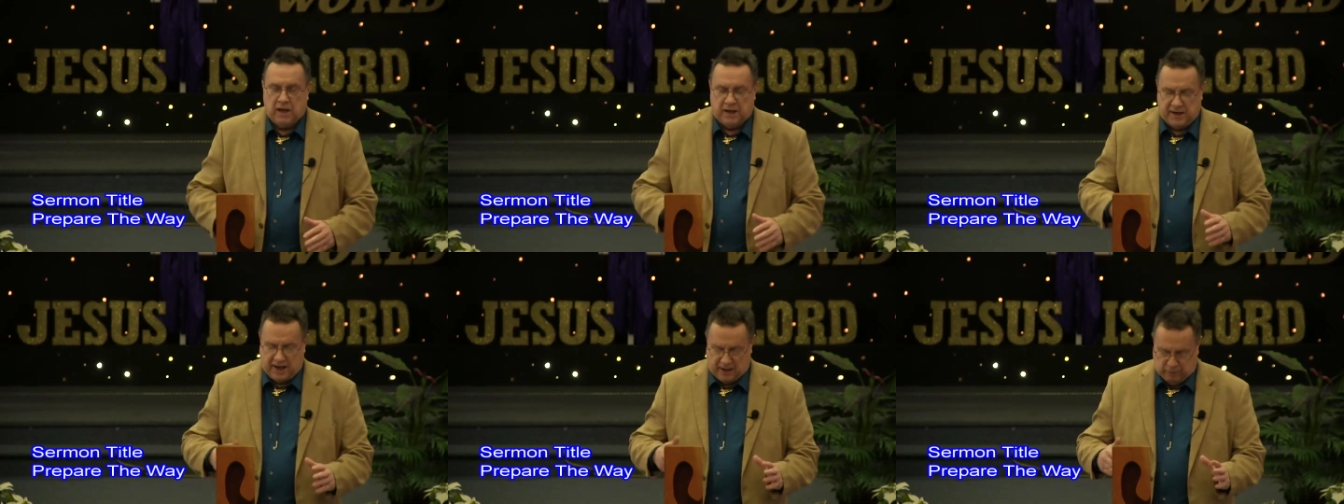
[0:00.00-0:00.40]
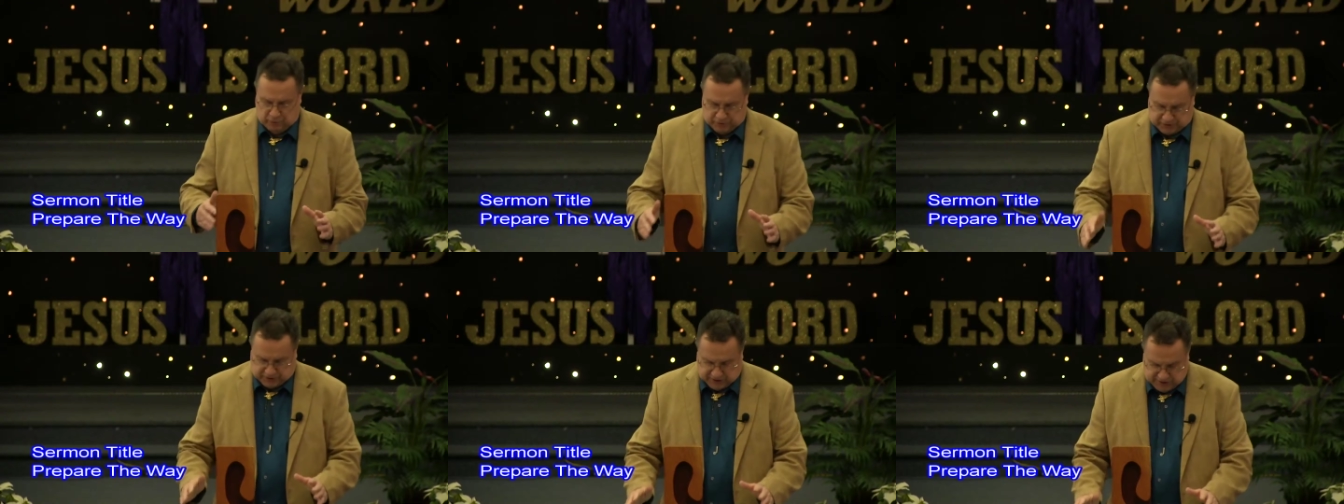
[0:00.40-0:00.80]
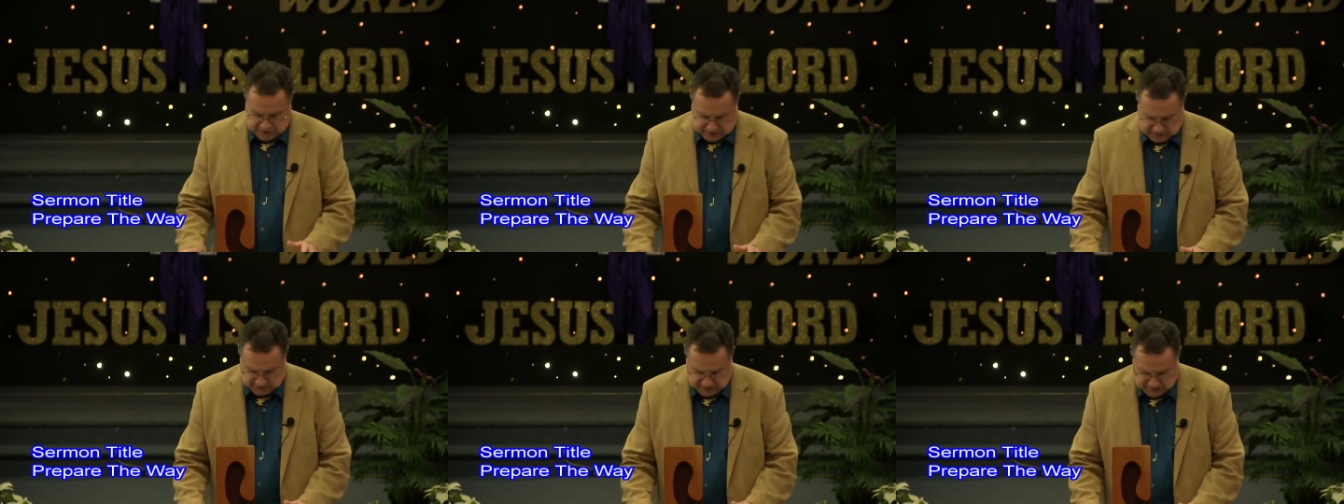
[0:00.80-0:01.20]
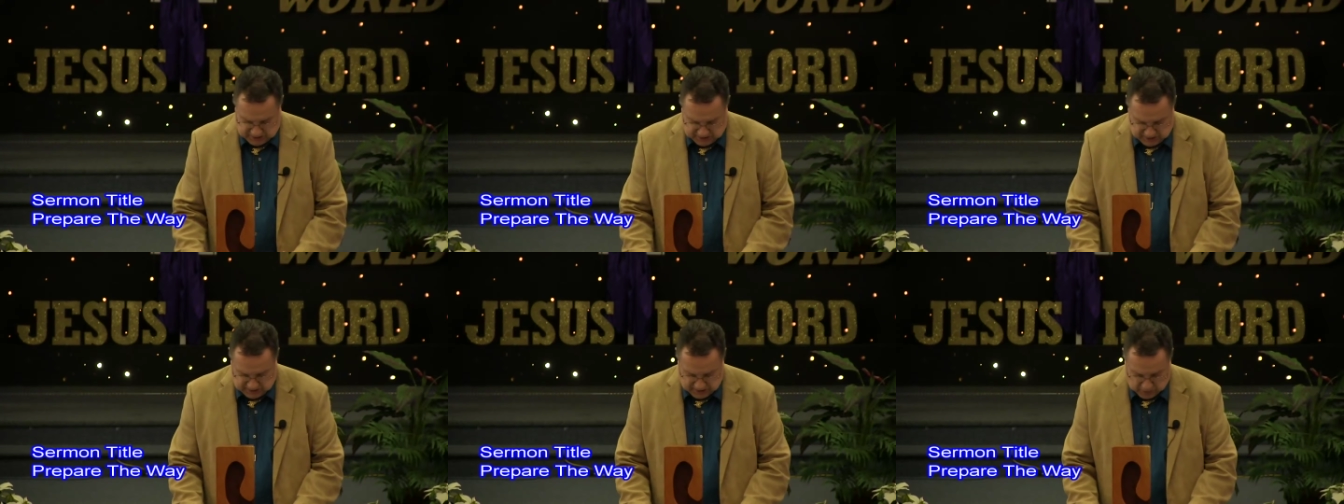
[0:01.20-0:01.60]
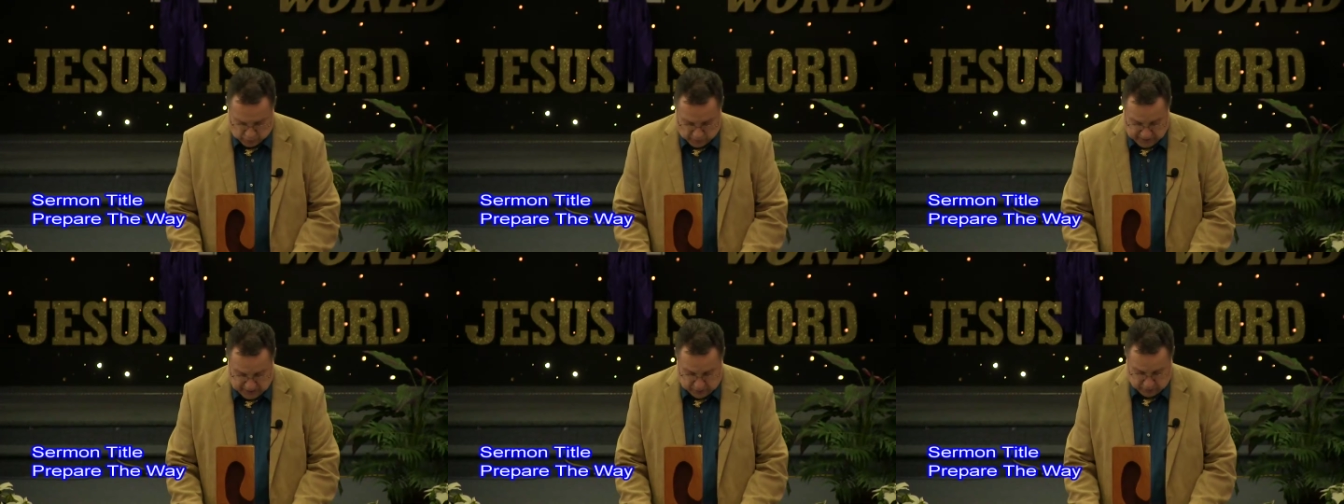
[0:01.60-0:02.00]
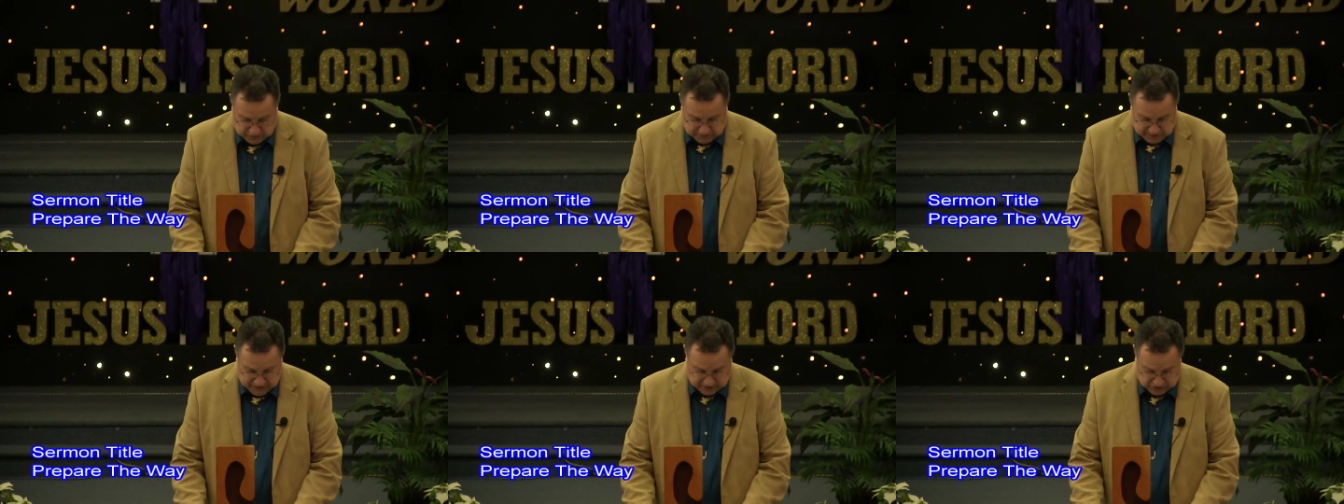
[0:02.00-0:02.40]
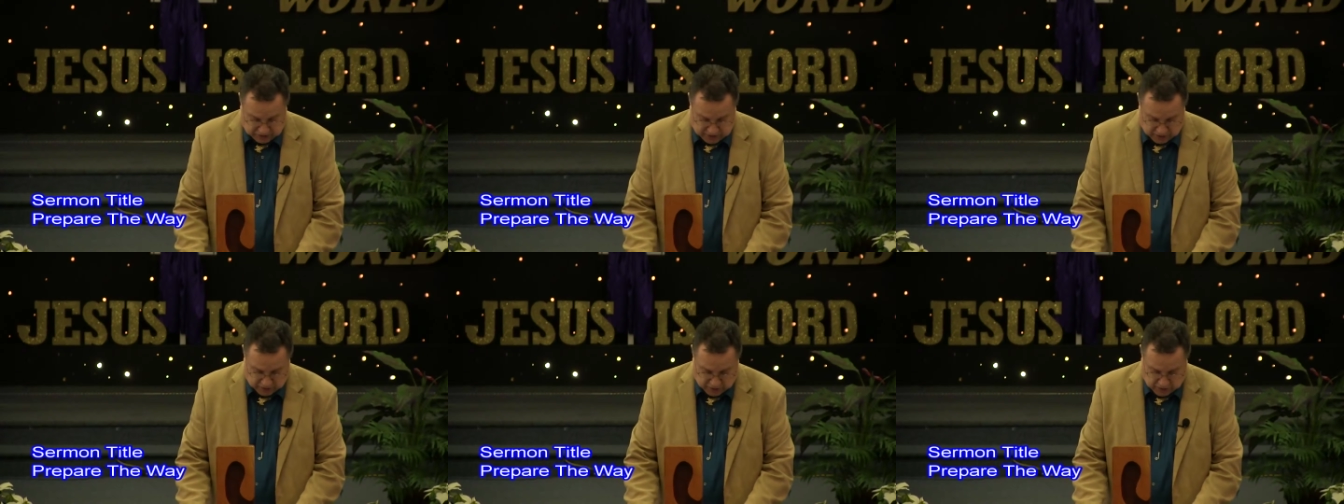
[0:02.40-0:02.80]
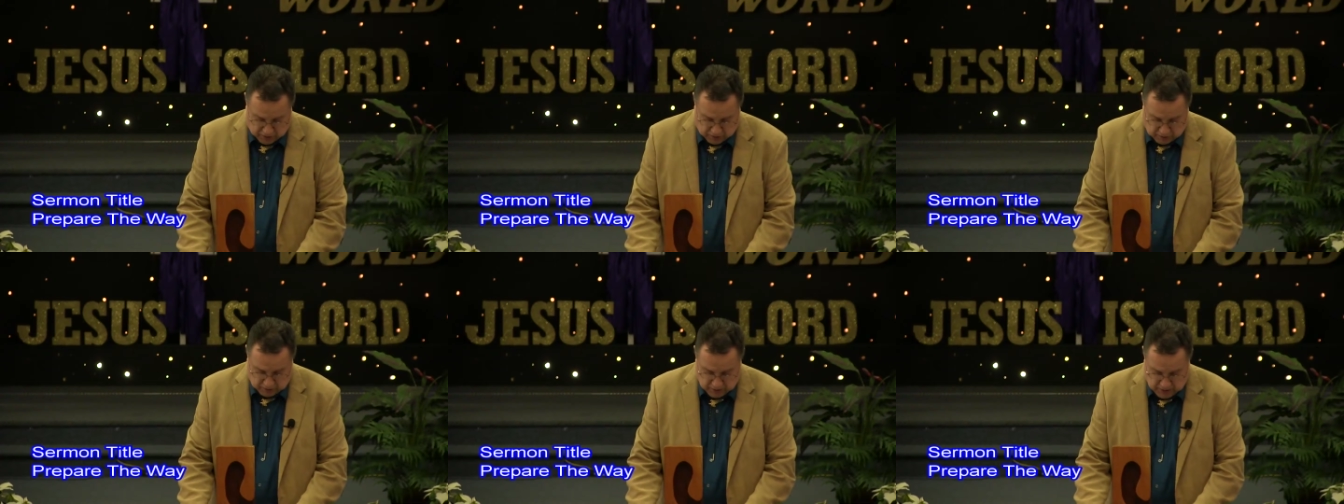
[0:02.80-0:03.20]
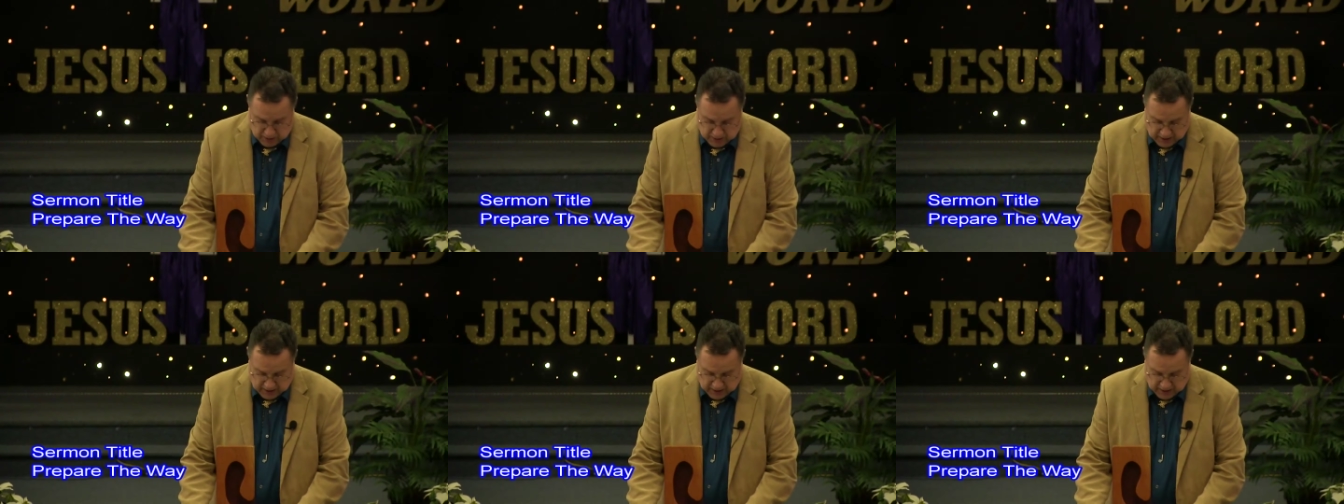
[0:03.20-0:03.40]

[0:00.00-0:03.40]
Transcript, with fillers: and I will teach thee in the way which thou shalt go.